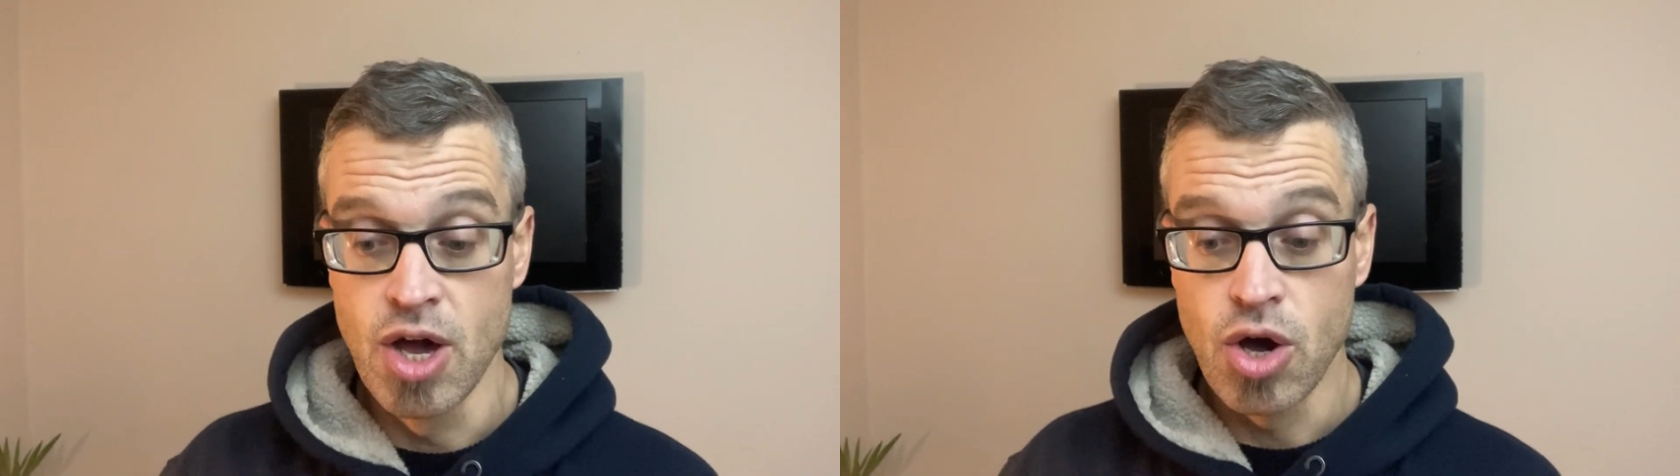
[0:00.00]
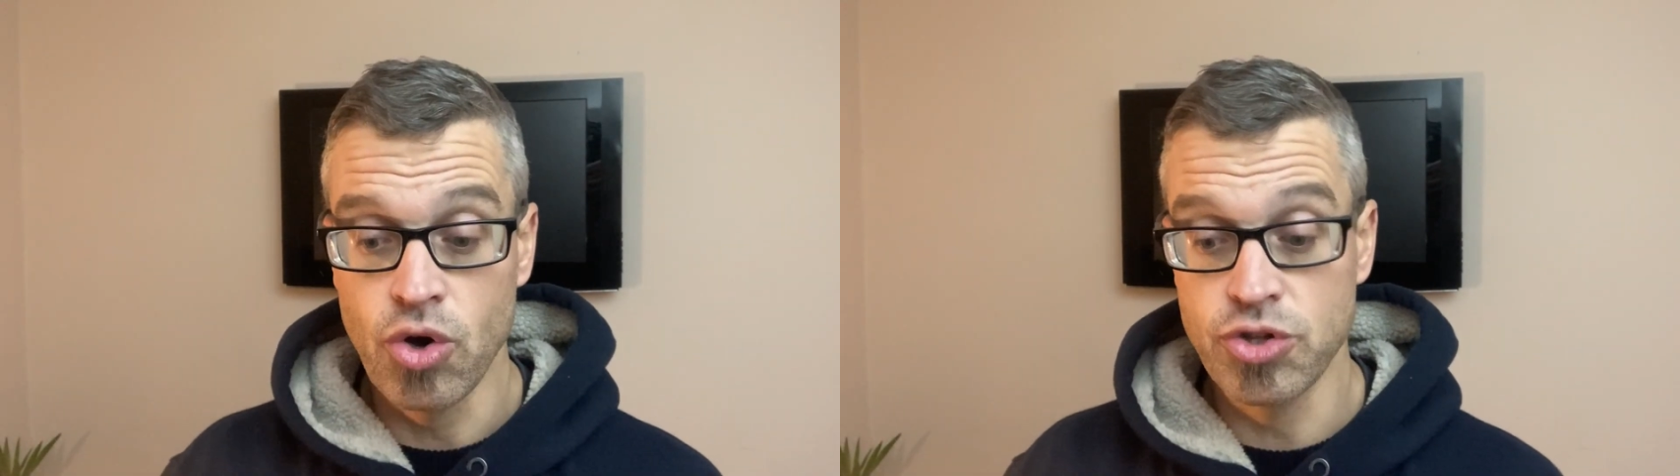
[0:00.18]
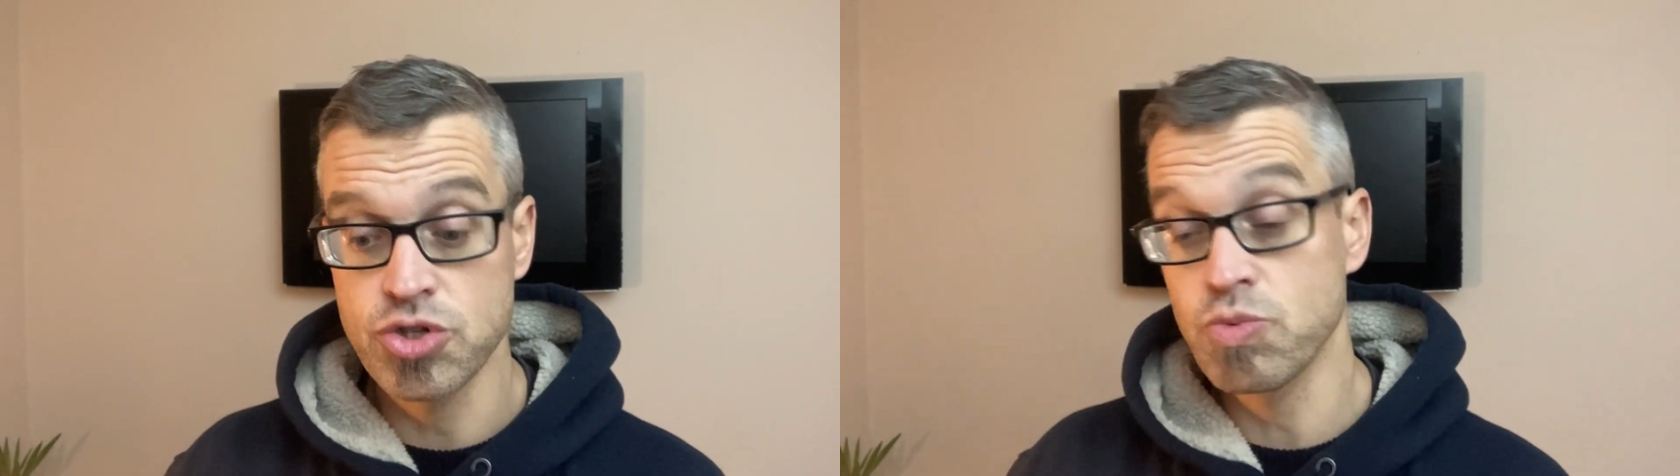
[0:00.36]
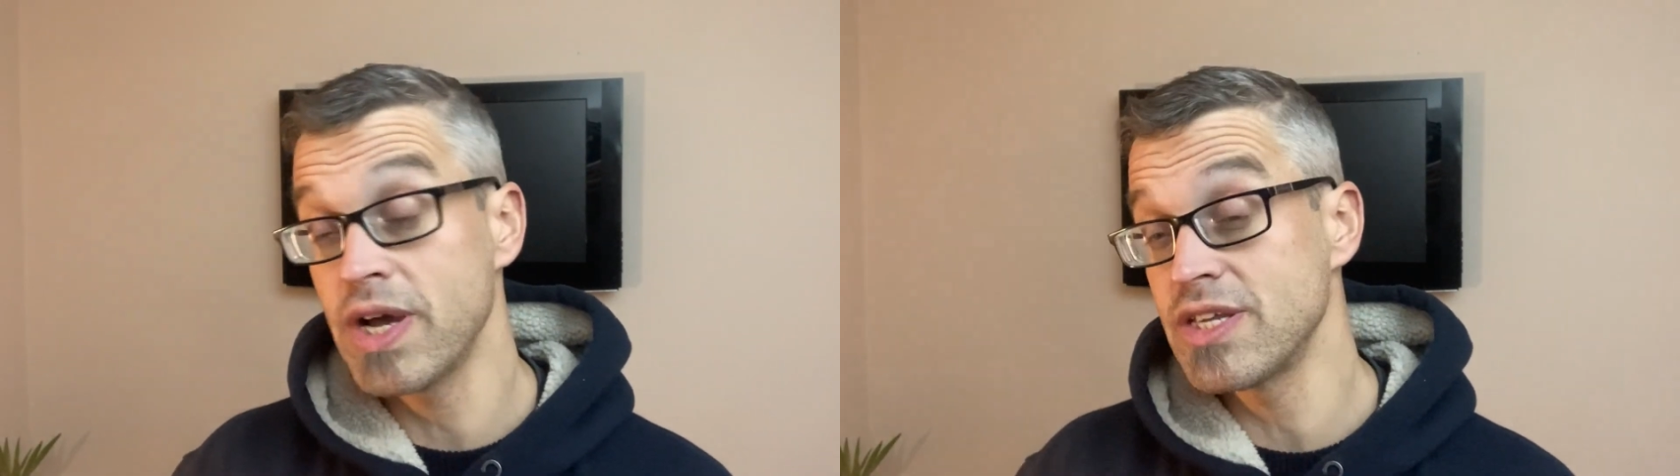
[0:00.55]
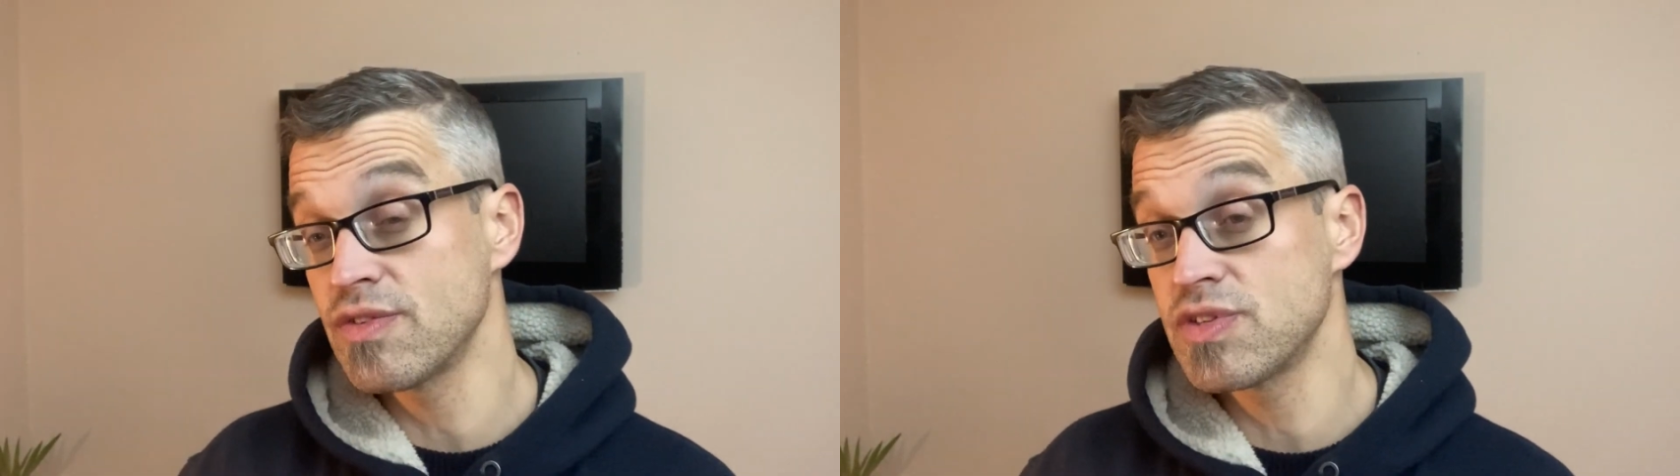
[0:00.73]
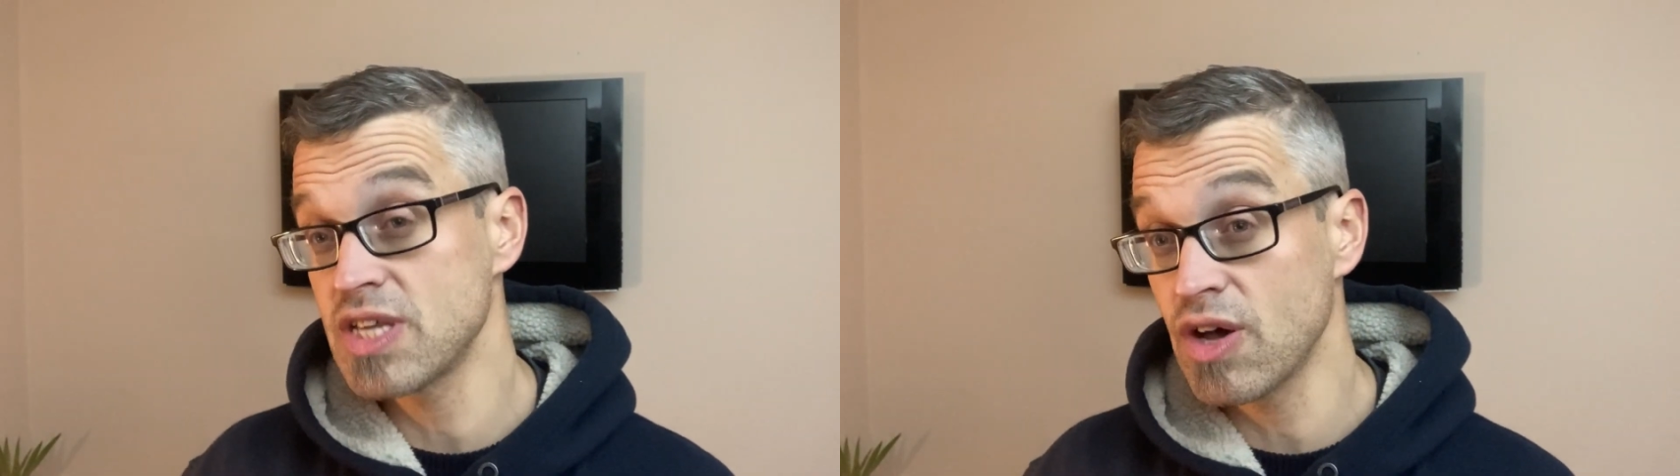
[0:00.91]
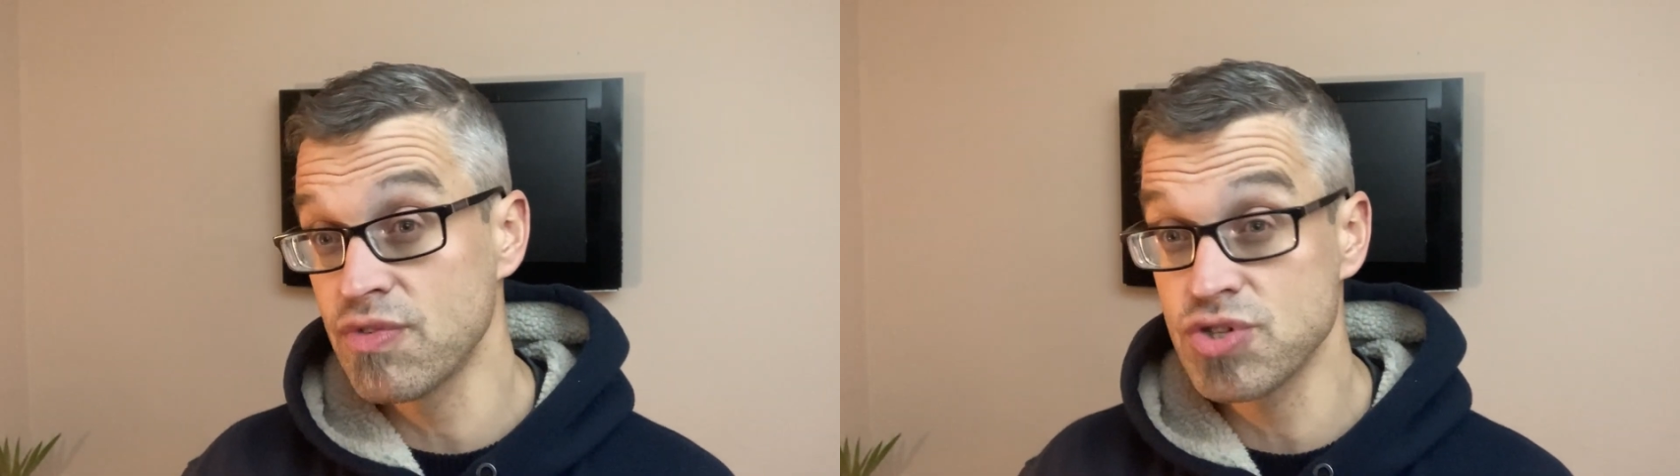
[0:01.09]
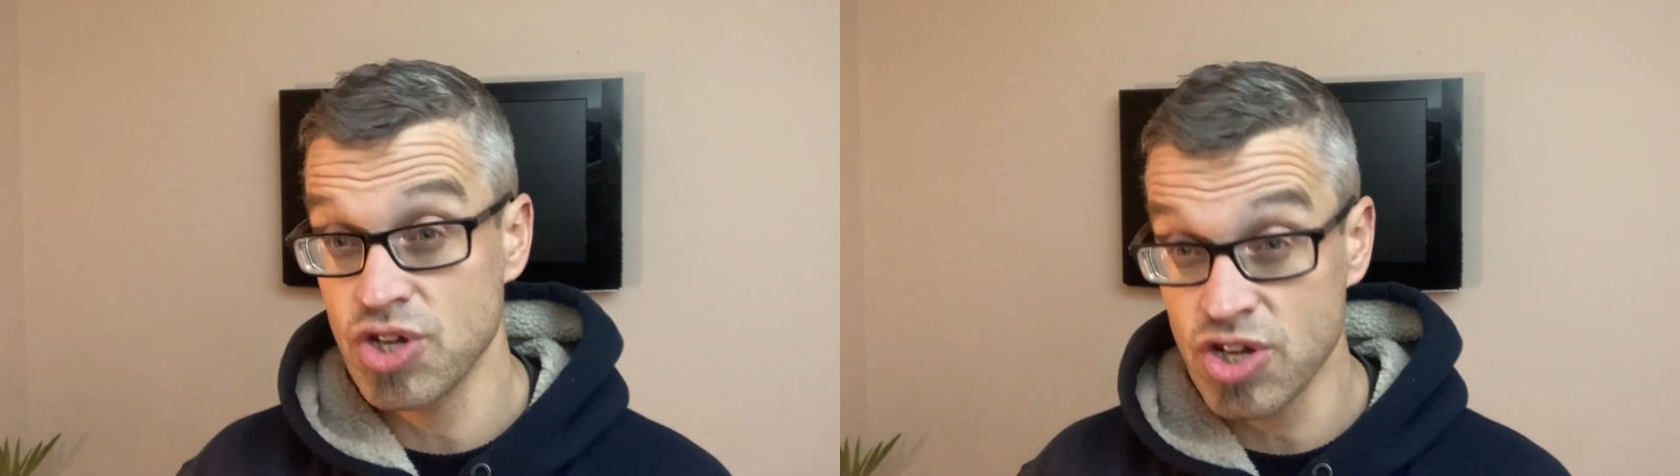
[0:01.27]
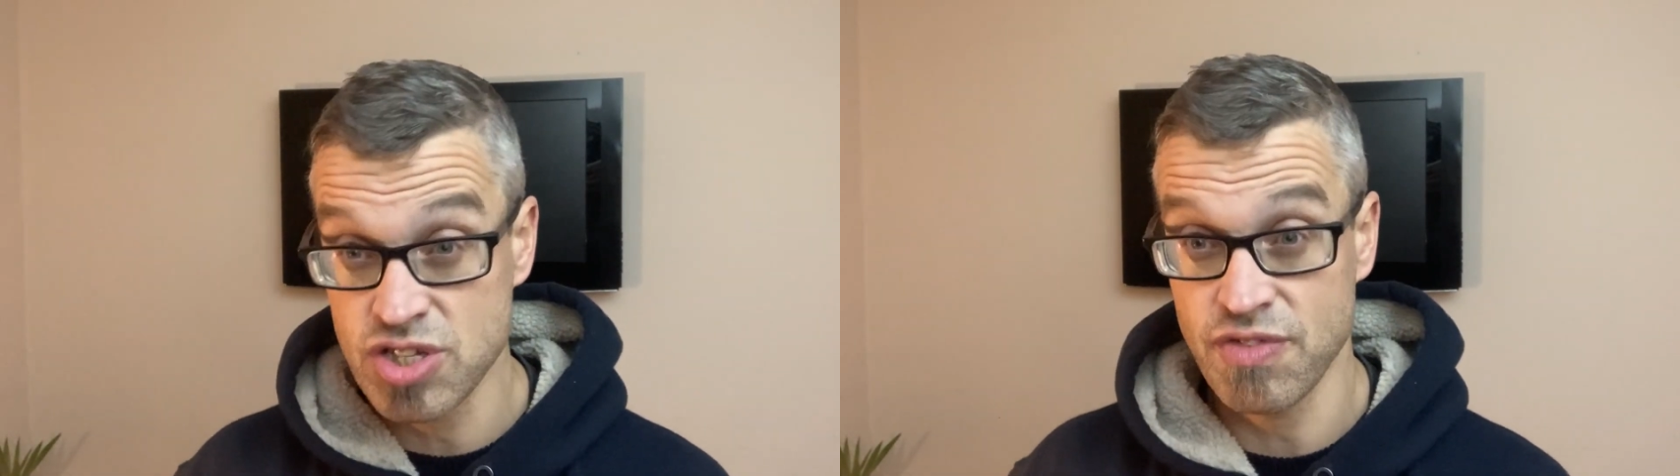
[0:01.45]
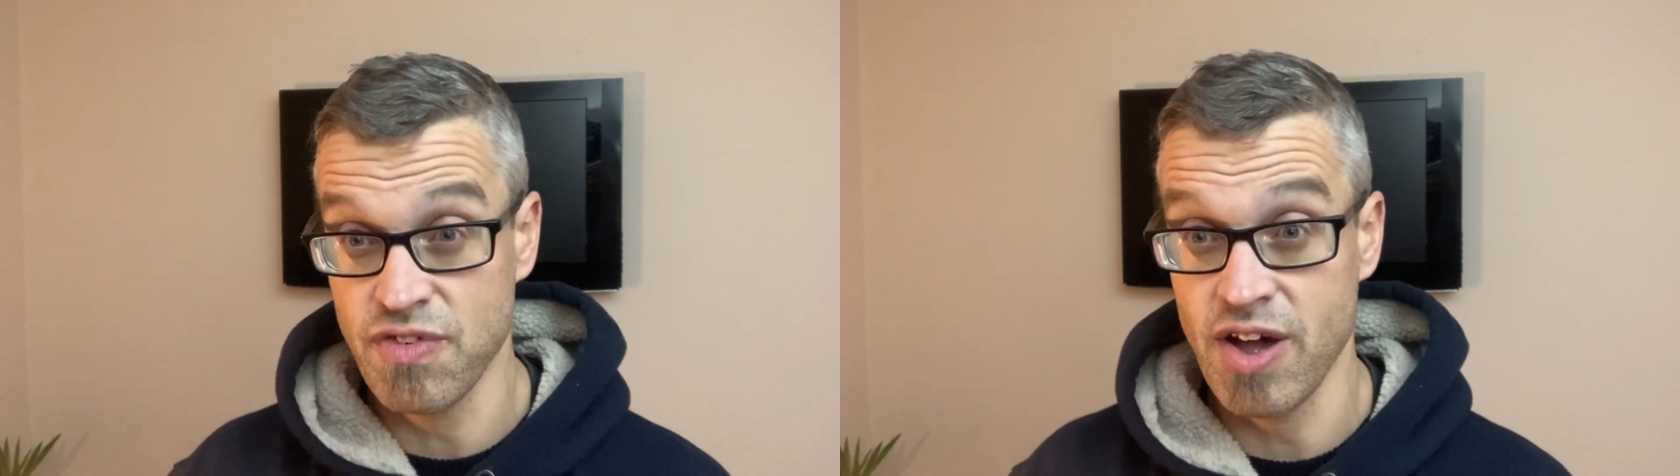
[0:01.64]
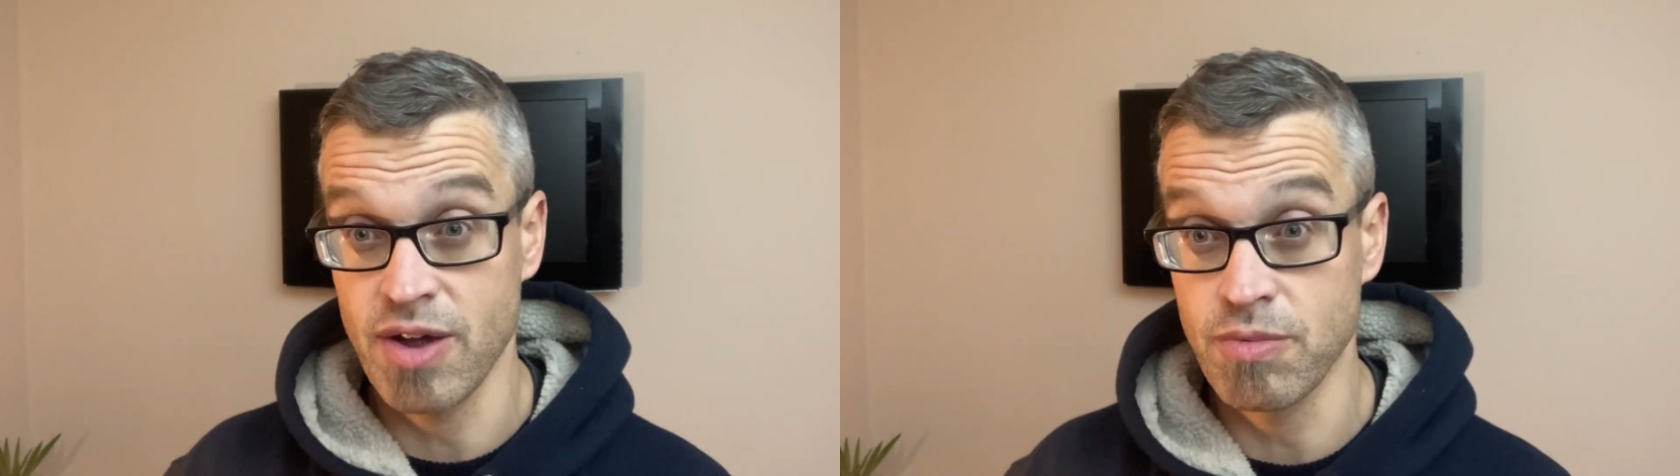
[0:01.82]
or there's ways of
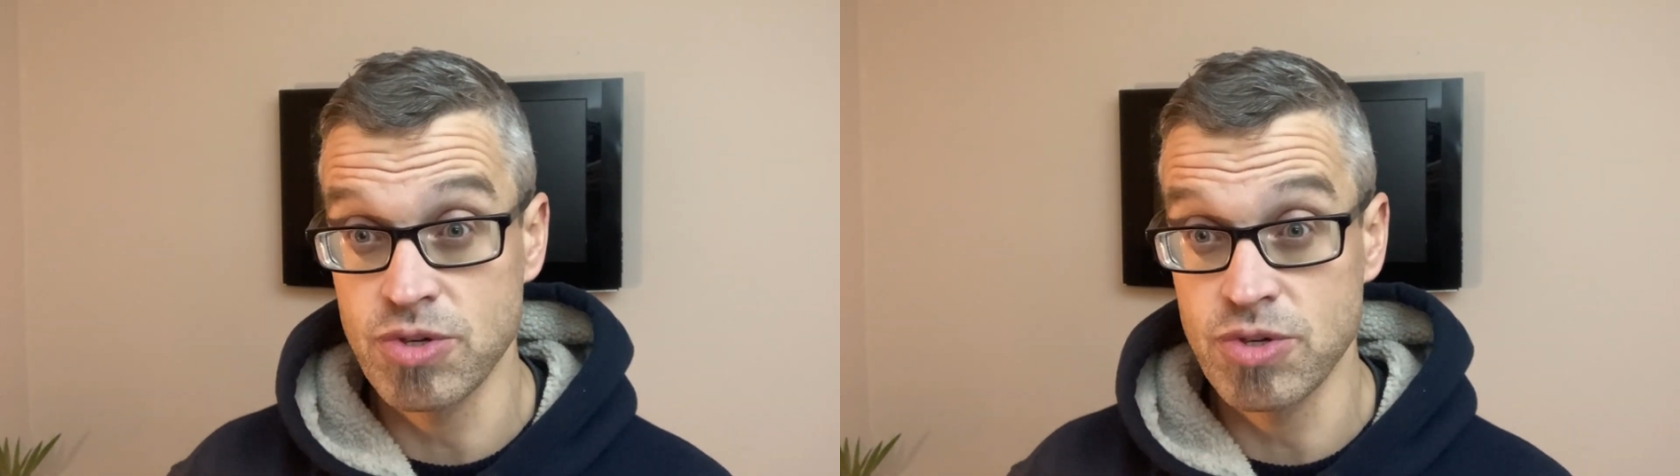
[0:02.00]
self-certifying